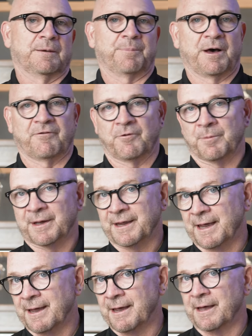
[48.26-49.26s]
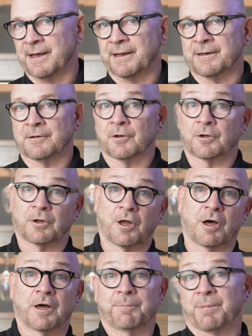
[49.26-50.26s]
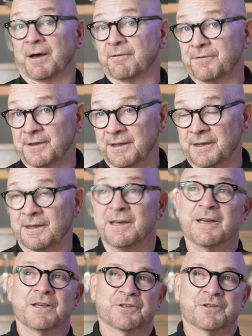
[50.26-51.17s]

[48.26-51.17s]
Pavé McCann, Le Clot, Pavé.